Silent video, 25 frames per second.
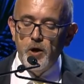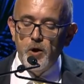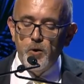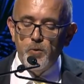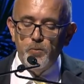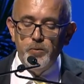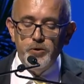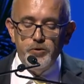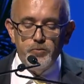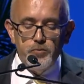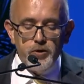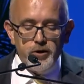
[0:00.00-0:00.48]

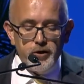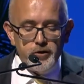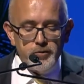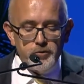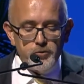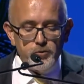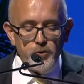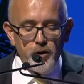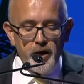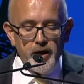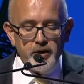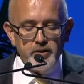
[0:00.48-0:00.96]
with
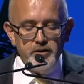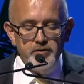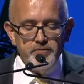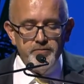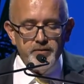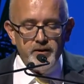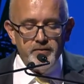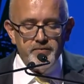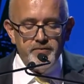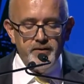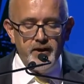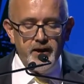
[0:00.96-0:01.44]
retroactive
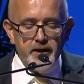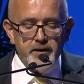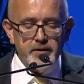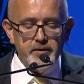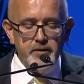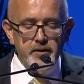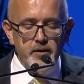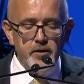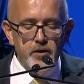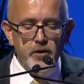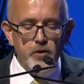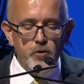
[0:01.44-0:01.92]
effect
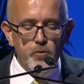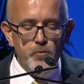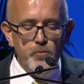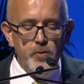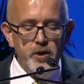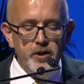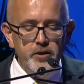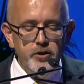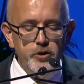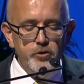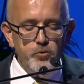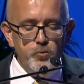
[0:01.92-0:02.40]

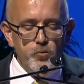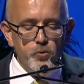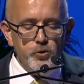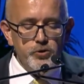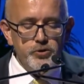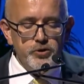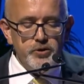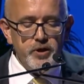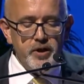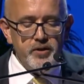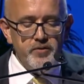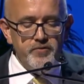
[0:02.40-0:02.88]
when it
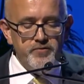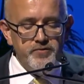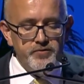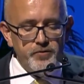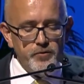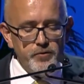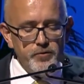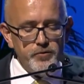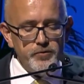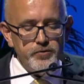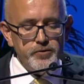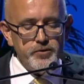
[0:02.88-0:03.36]
was
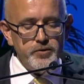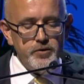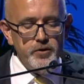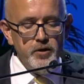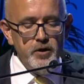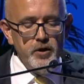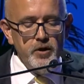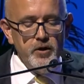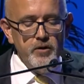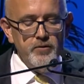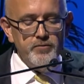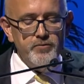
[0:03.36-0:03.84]
enforced
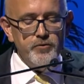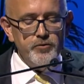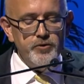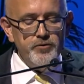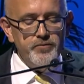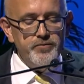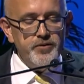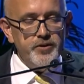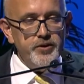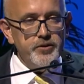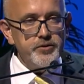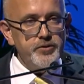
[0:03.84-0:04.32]
for the
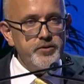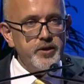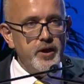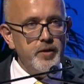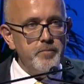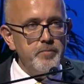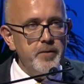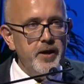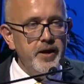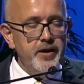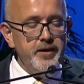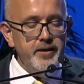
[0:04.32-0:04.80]
first
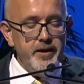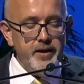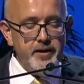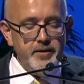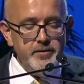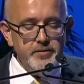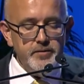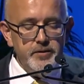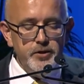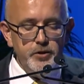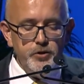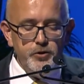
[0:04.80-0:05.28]
time
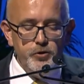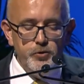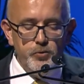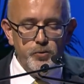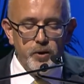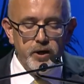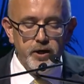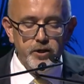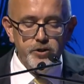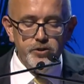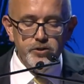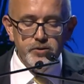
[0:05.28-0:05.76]
against the EU
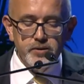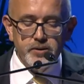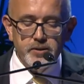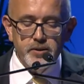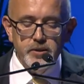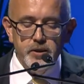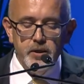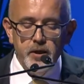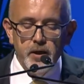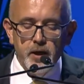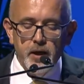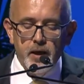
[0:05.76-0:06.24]

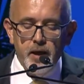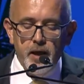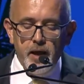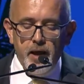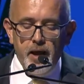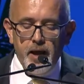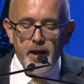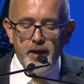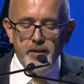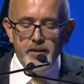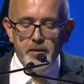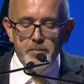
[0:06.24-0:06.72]
agency
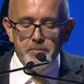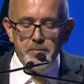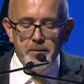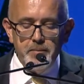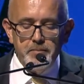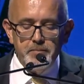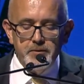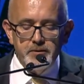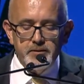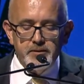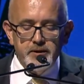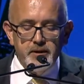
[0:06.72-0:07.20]
and the
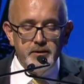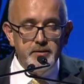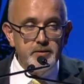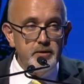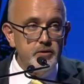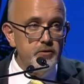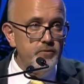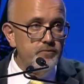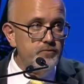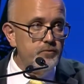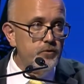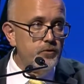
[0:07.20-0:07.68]
member states.
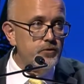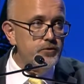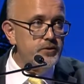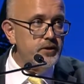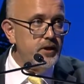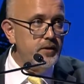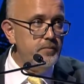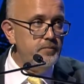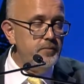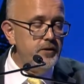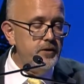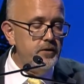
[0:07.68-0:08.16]
And of course,
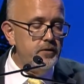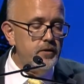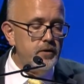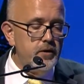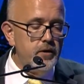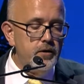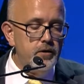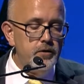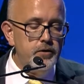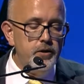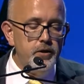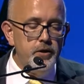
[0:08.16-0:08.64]
I mean
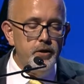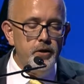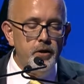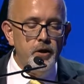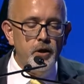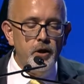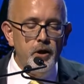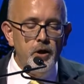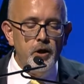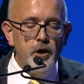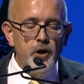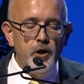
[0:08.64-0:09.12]
the
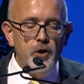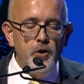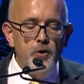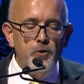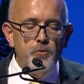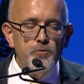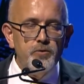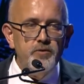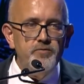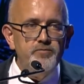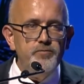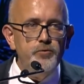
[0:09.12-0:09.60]

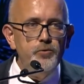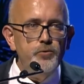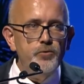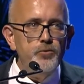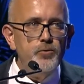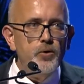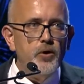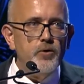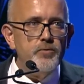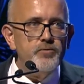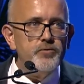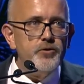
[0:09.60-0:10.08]

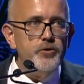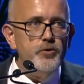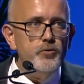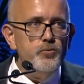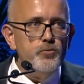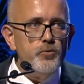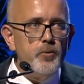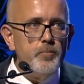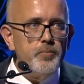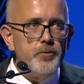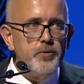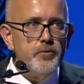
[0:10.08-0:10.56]
review of the
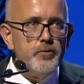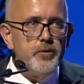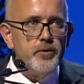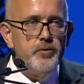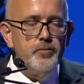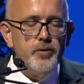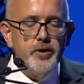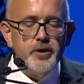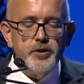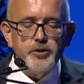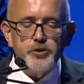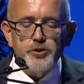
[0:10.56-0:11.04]
Europol
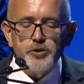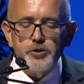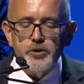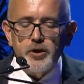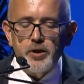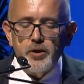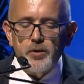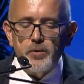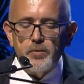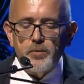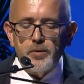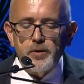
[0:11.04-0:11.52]
regulation
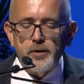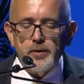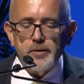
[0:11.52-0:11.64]
now.